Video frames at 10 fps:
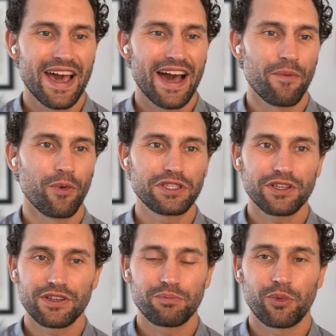What's
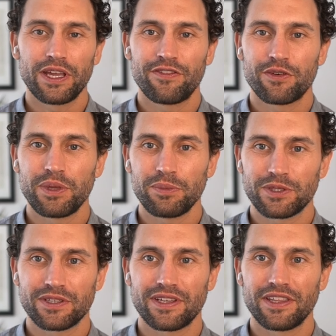a good way for
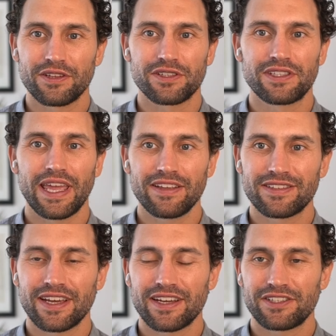people to either stay in
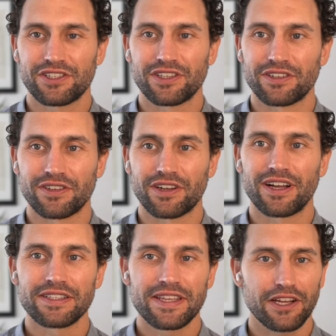touch or
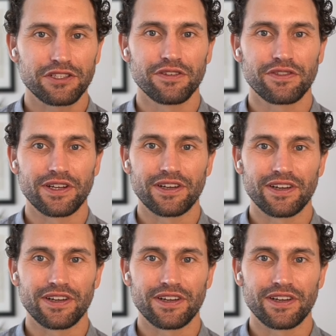contact you if